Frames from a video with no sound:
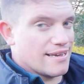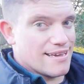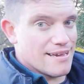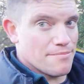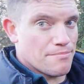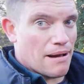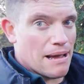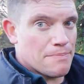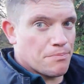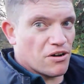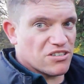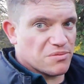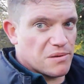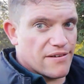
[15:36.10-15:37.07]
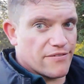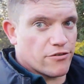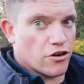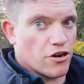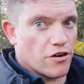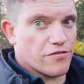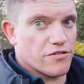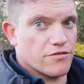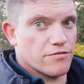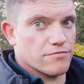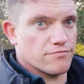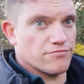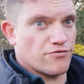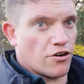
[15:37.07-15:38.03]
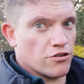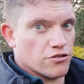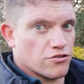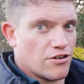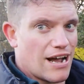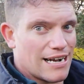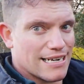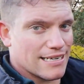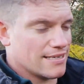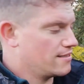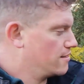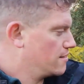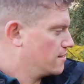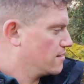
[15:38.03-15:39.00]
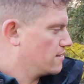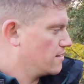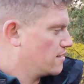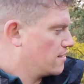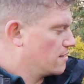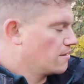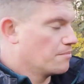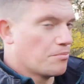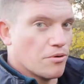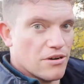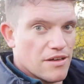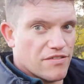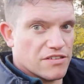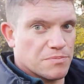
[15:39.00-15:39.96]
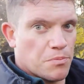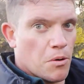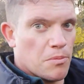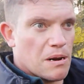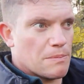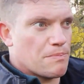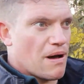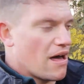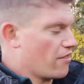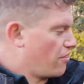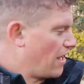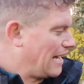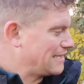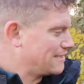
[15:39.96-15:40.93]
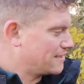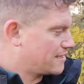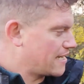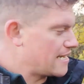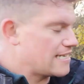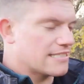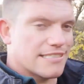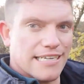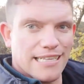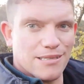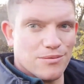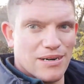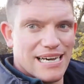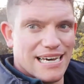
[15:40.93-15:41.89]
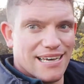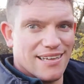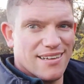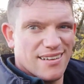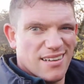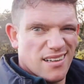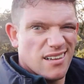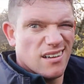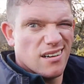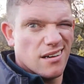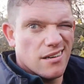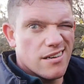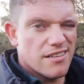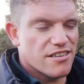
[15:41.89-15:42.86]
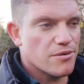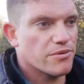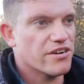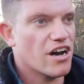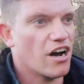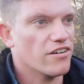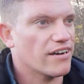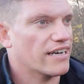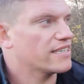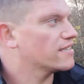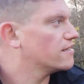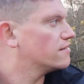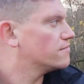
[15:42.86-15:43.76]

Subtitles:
you might possibly have gone off the wrong track. But if it's public path and Teesdale Way, you're doing alright.